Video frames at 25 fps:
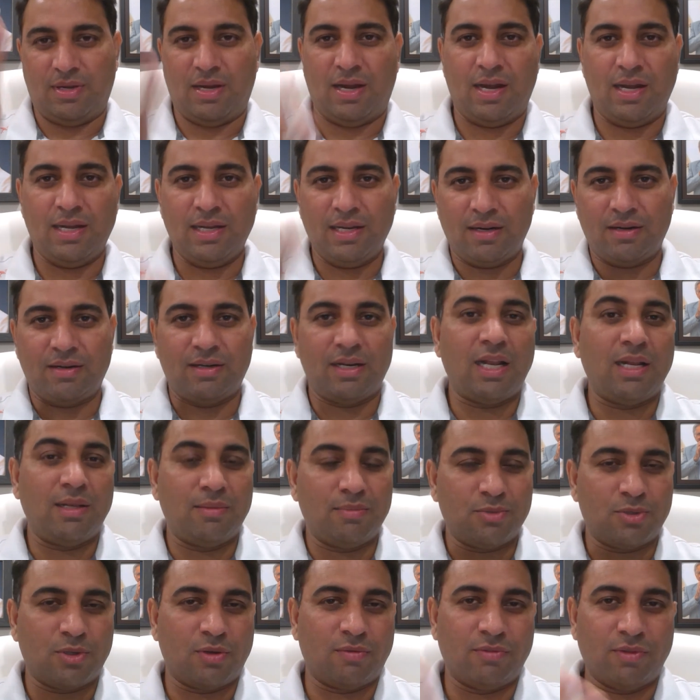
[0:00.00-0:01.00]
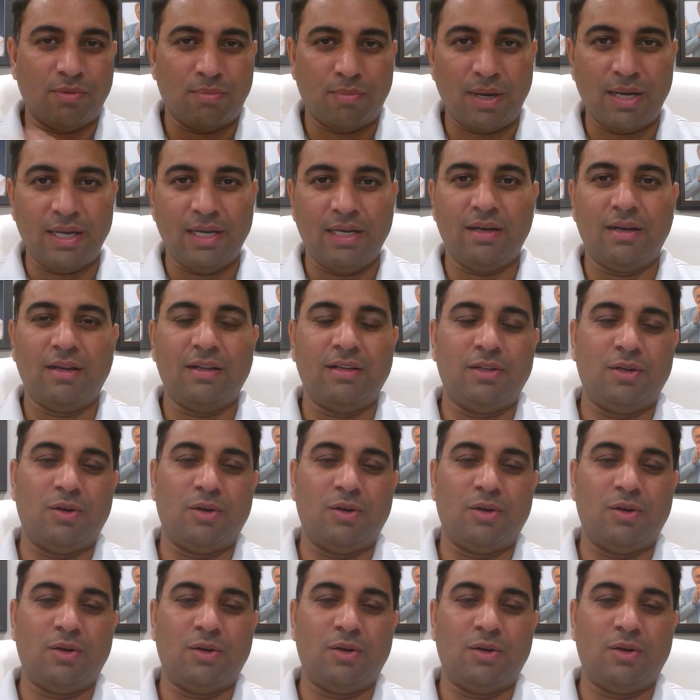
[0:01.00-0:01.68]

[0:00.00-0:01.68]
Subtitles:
realms of the mind,